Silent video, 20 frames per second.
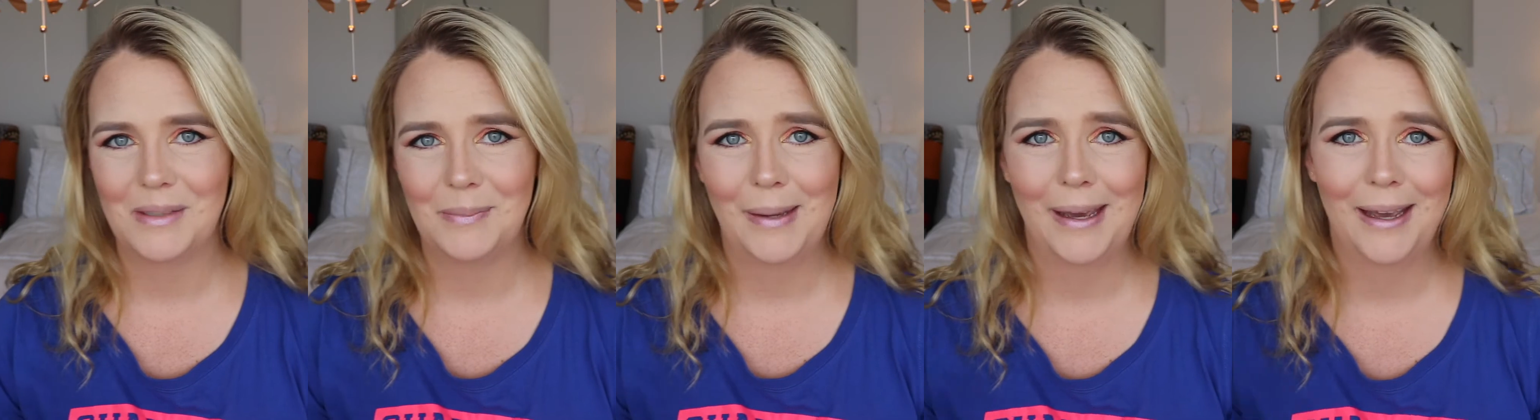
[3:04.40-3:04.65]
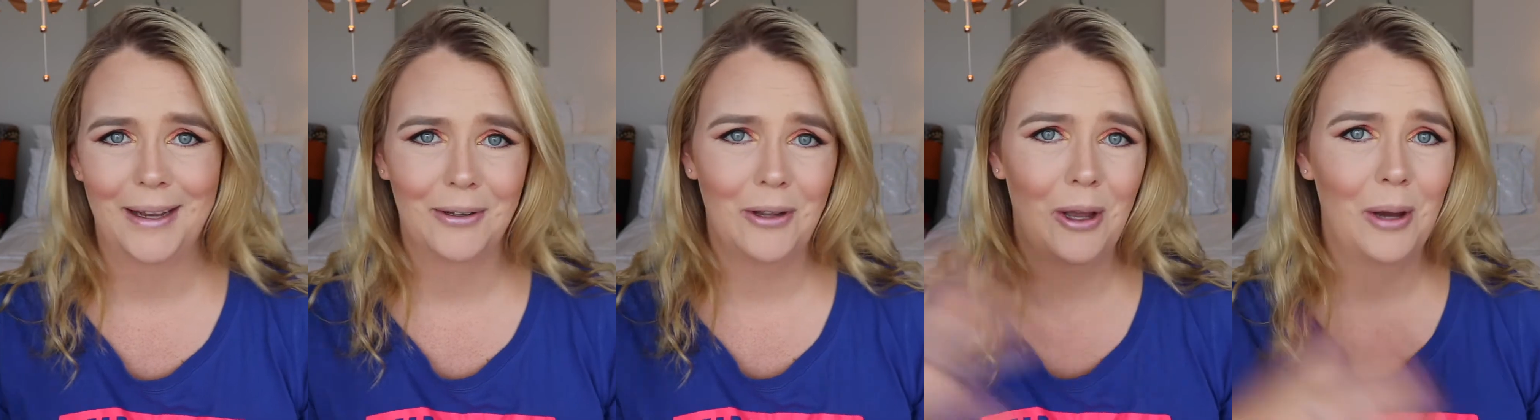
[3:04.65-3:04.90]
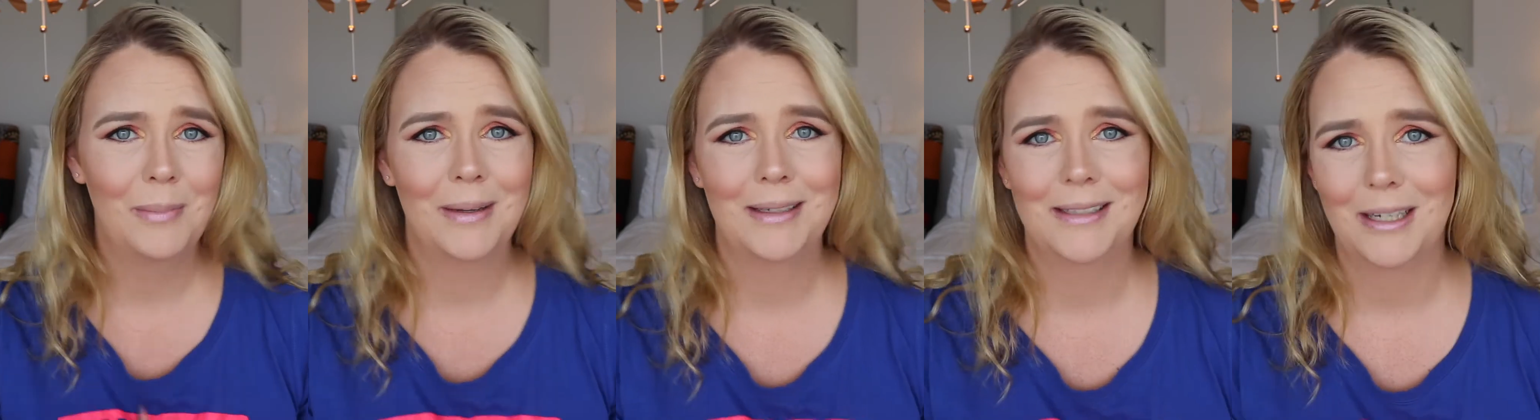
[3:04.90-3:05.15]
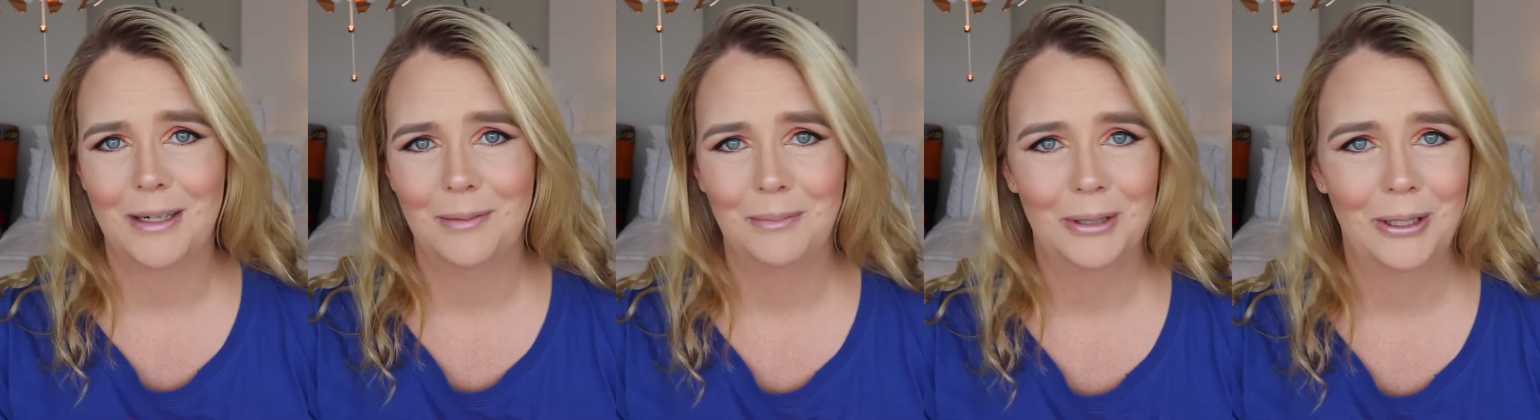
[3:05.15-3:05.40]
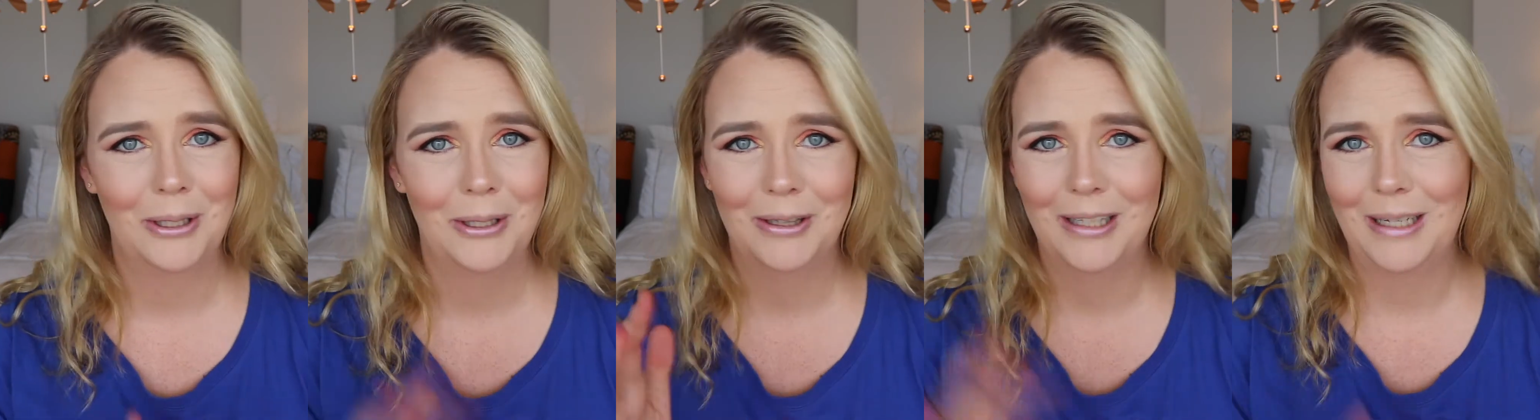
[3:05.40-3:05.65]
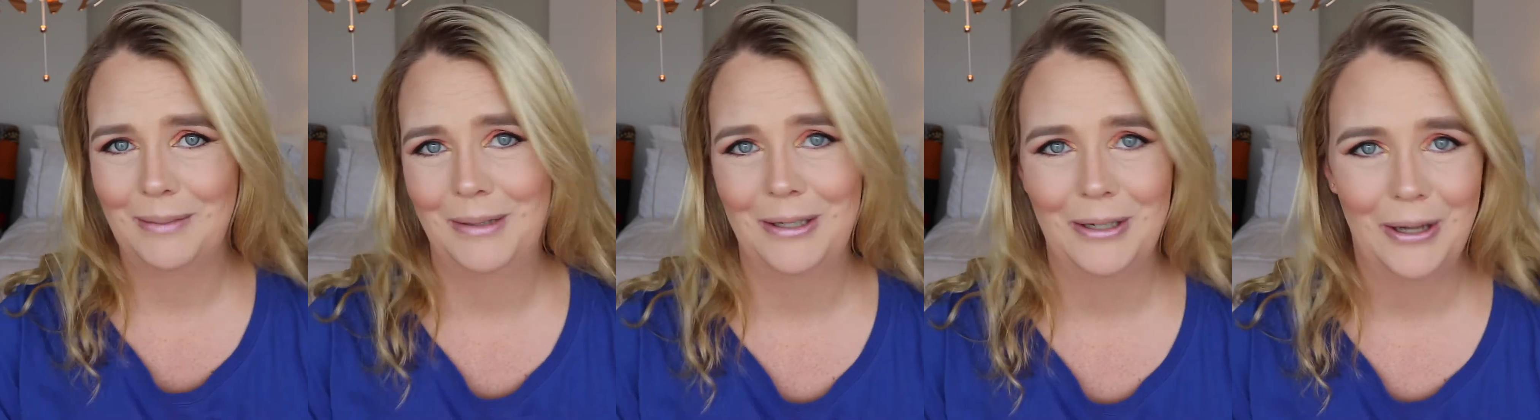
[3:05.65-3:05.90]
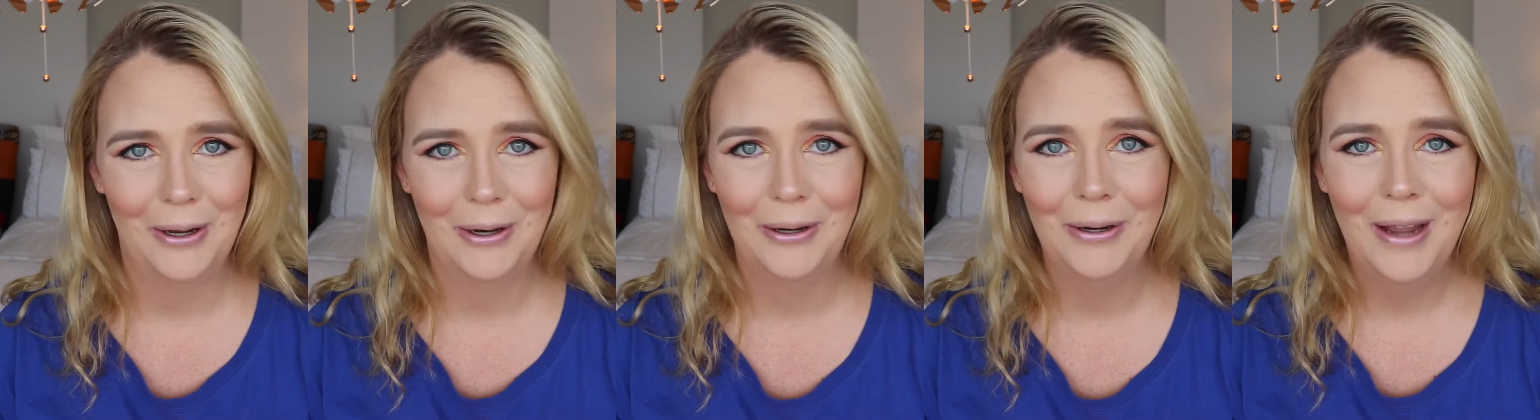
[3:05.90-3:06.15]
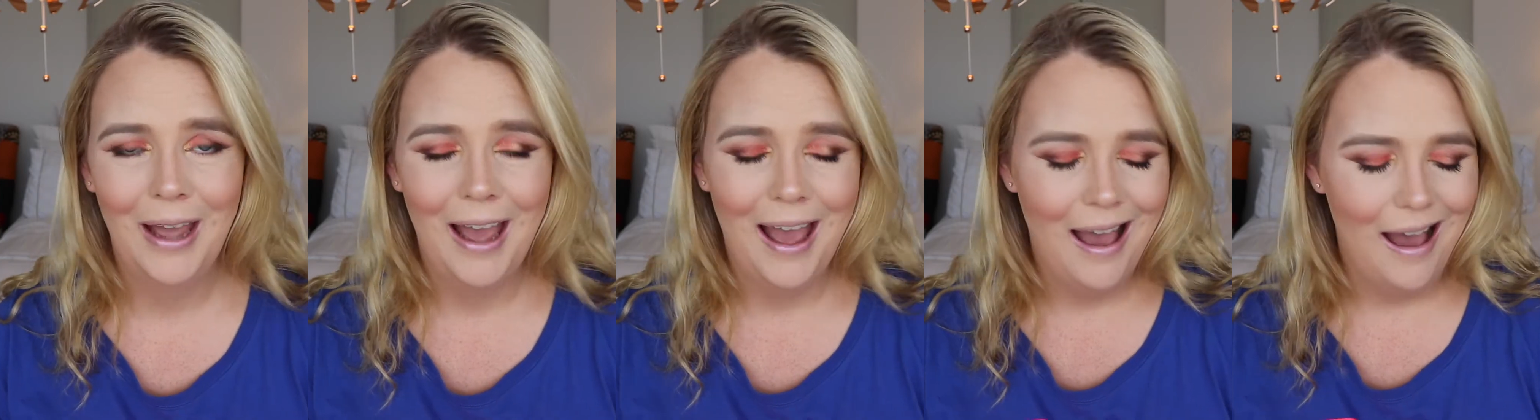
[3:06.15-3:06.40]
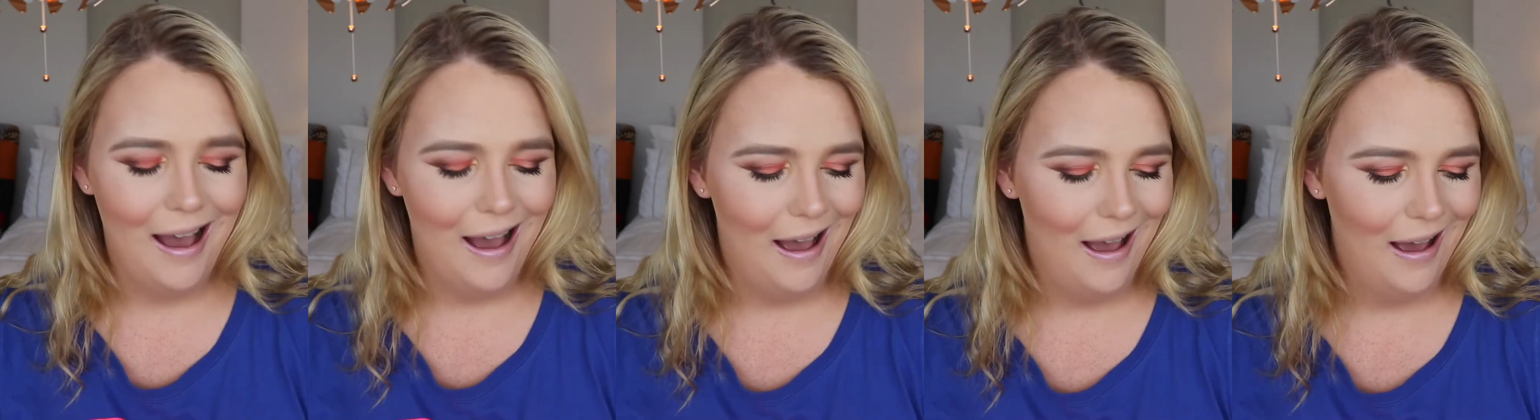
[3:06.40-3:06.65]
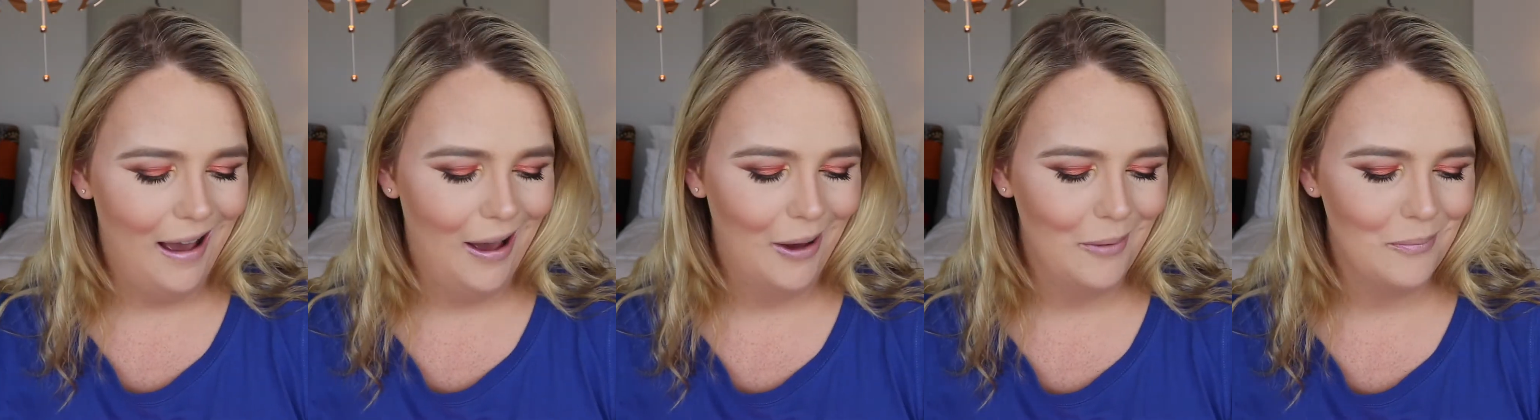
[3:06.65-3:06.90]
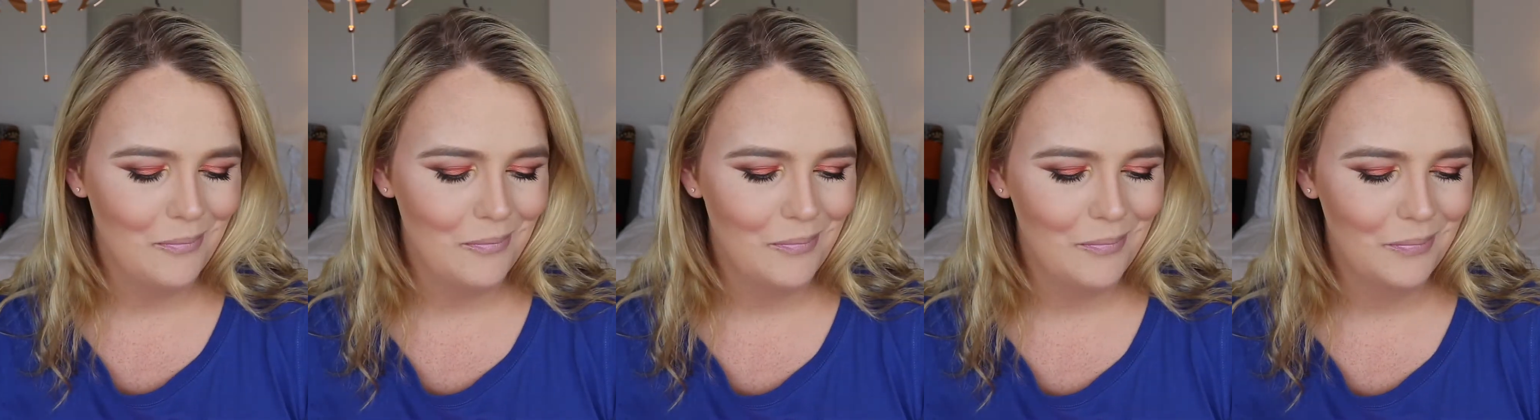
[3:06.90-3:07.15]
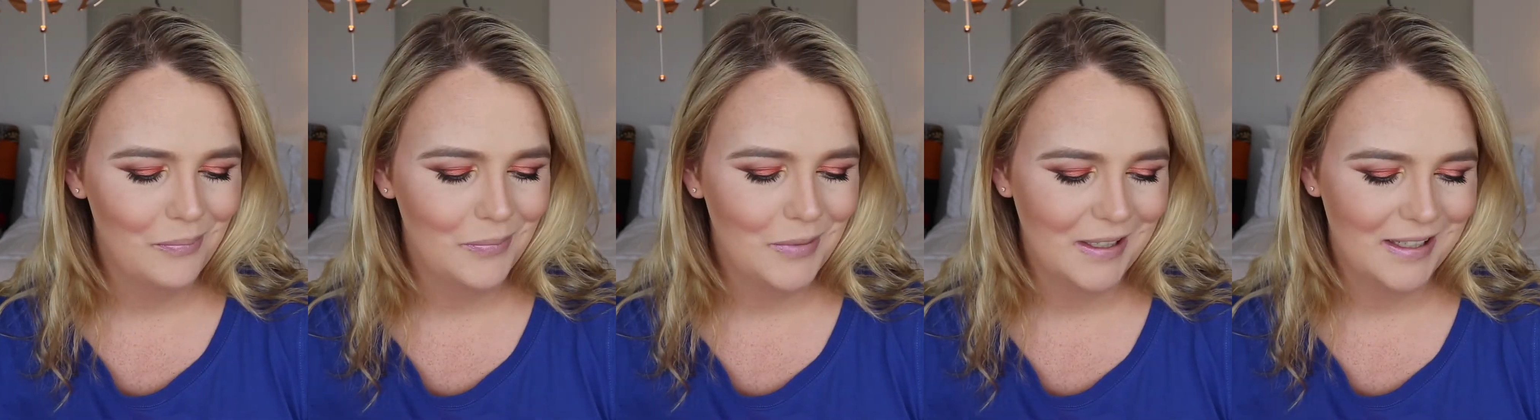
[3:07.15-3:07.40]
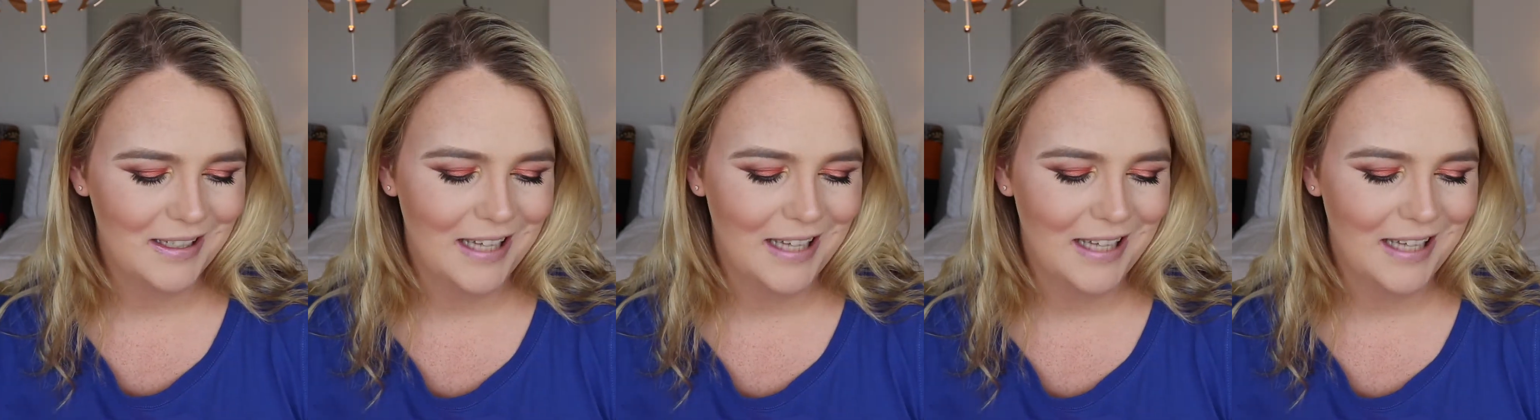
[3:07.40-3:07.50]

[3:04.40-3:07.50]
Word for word: is bad. Comment down below, let me know um, to